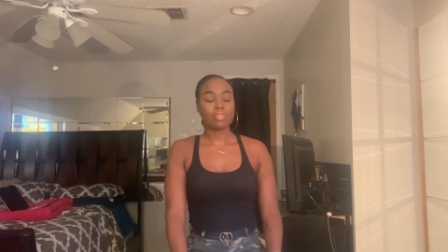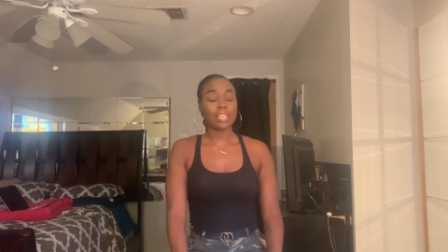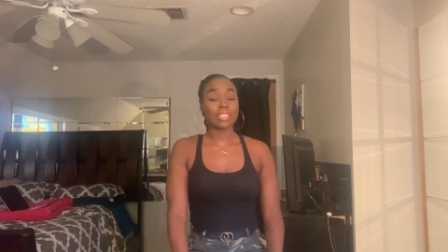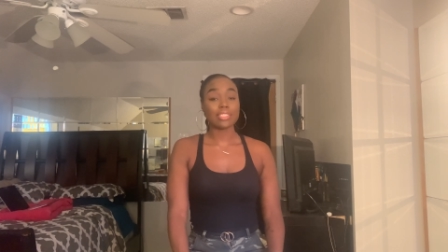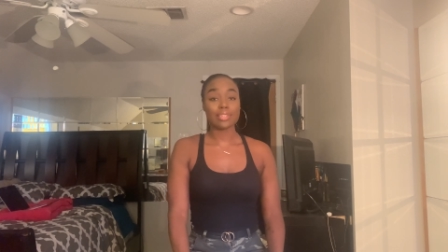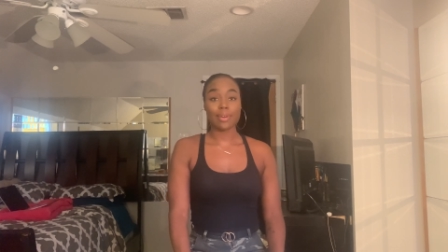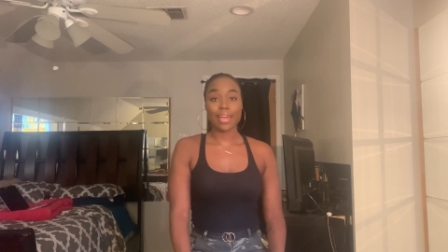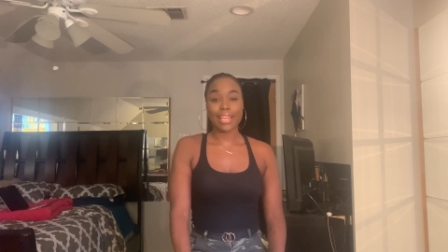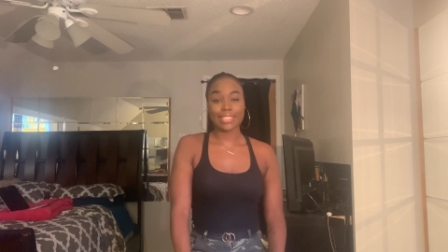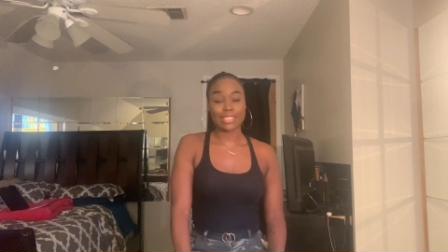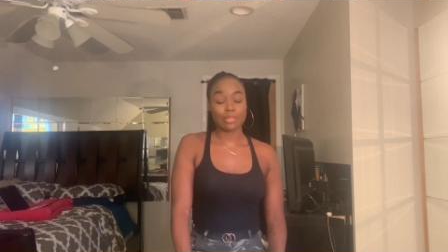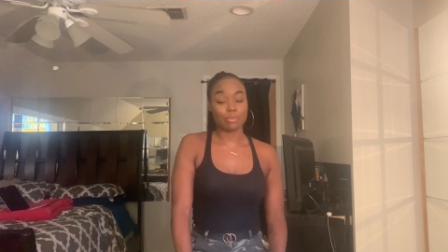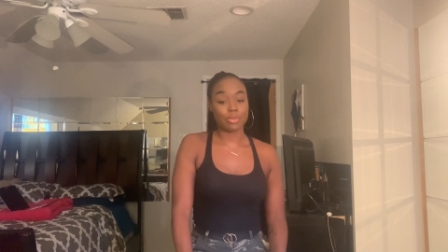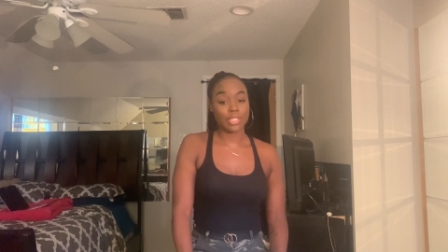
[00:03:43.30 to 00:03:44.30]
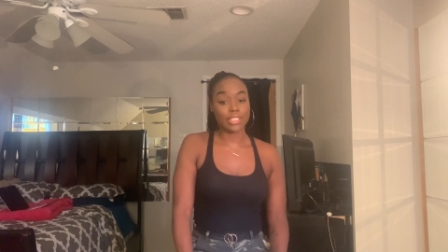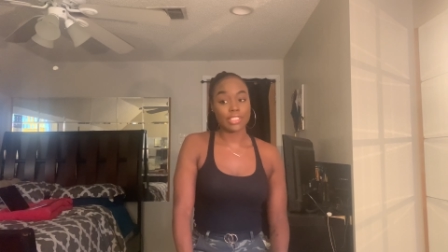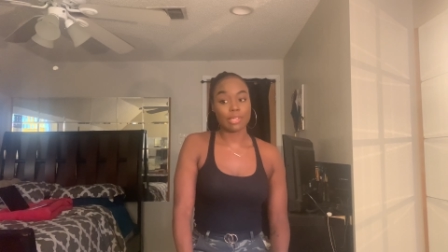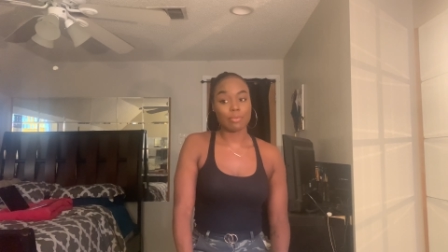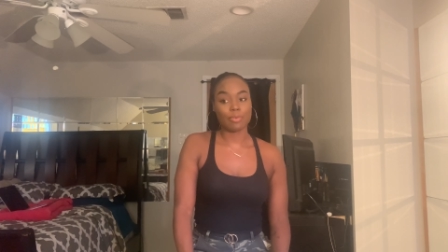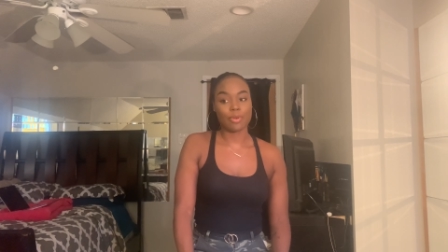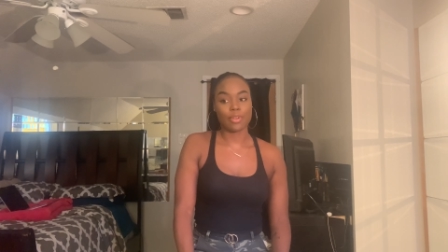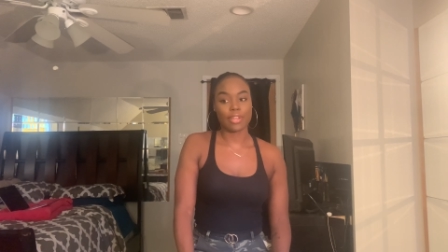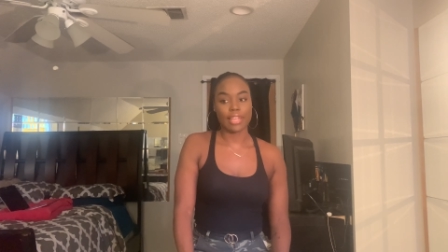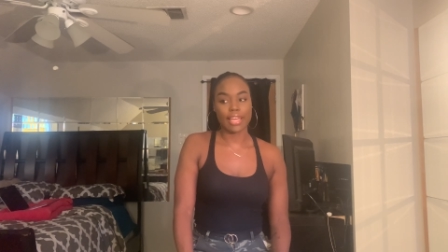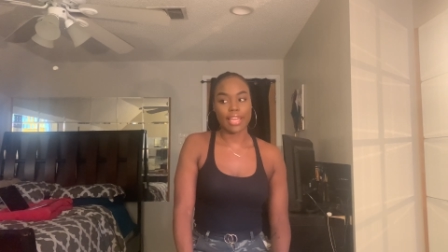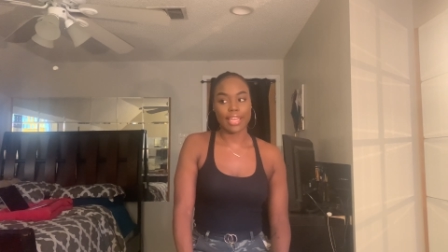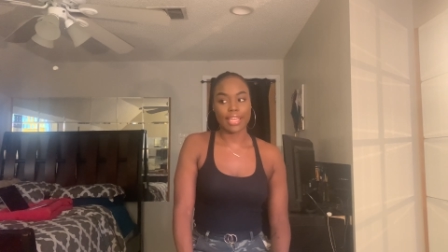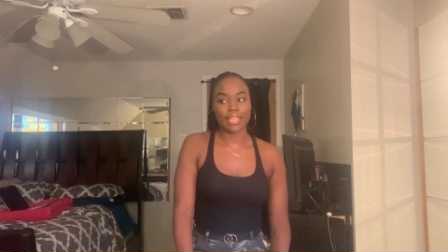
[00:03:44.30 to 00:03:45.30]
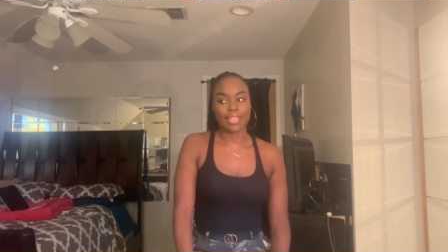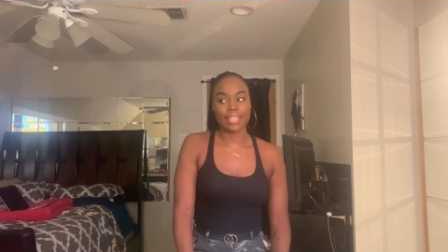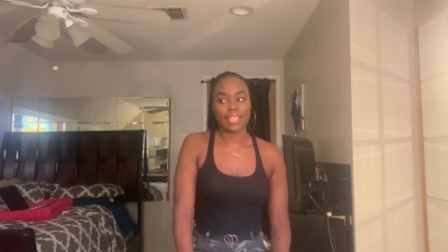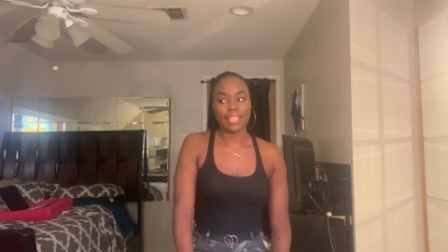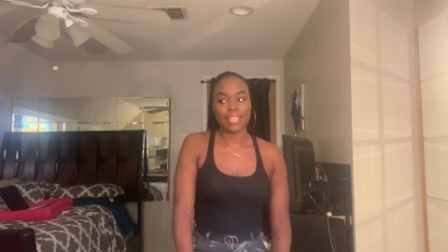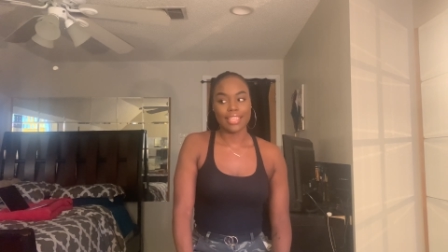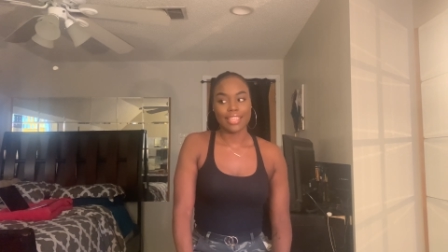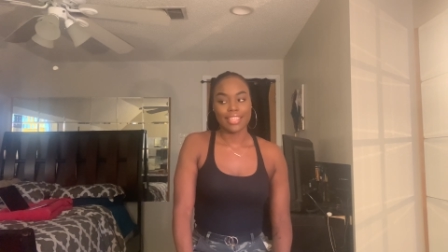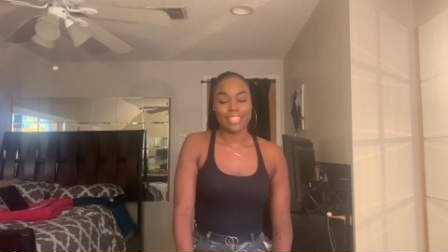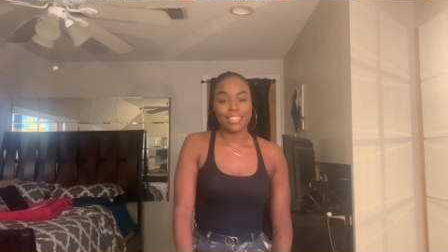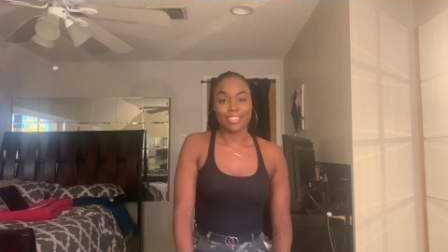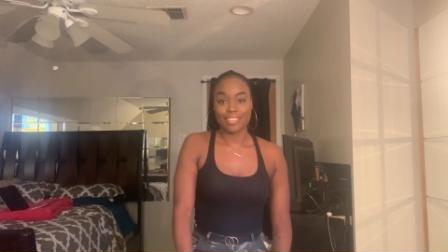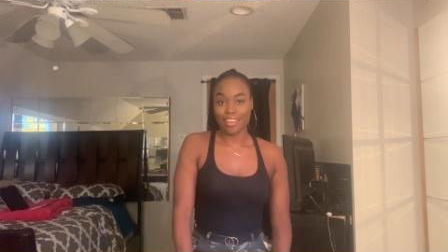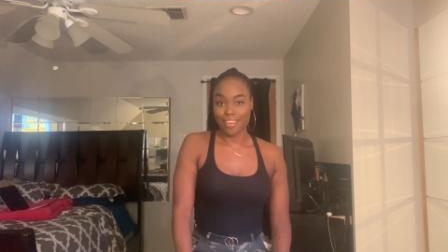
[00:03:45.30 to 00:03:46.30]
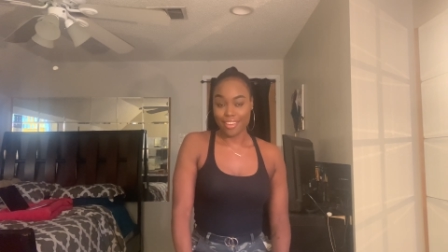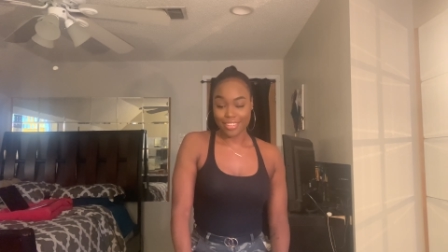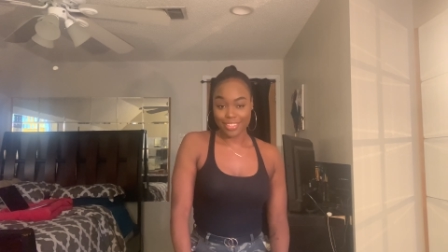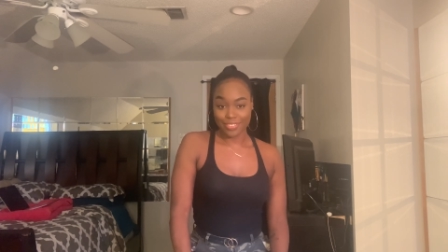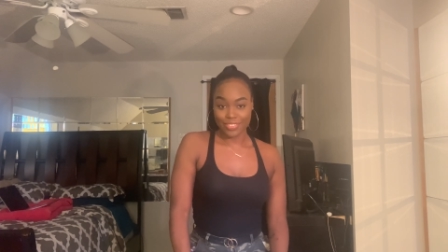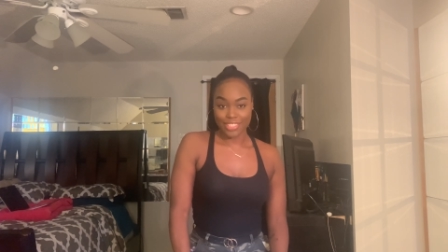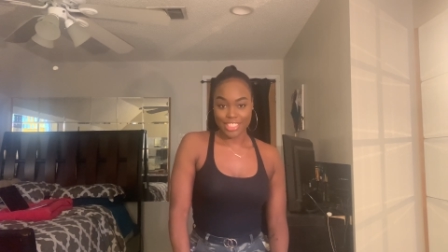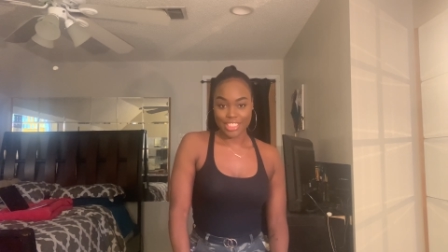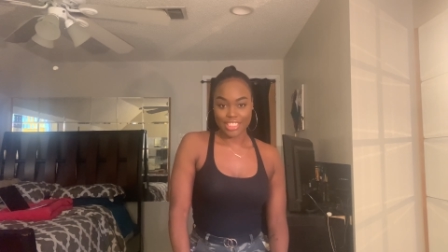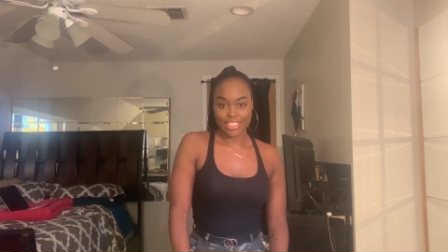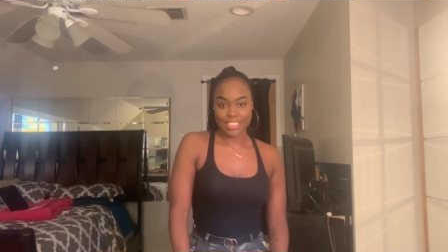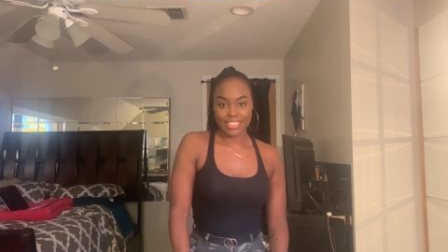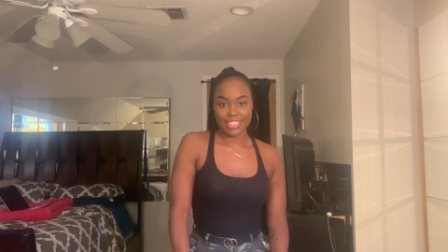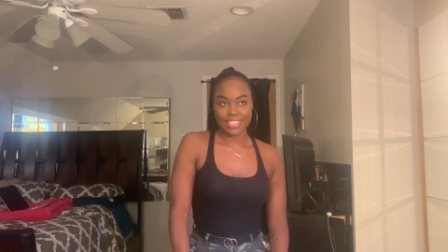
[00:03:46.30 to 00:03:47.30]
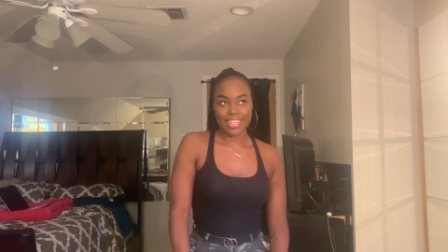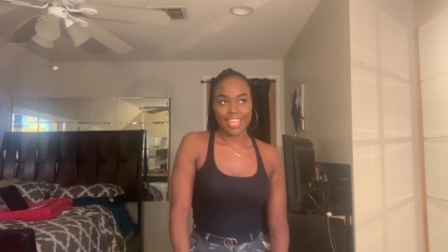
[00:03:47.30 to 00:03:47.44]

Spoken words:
So I had to brush up on like long division.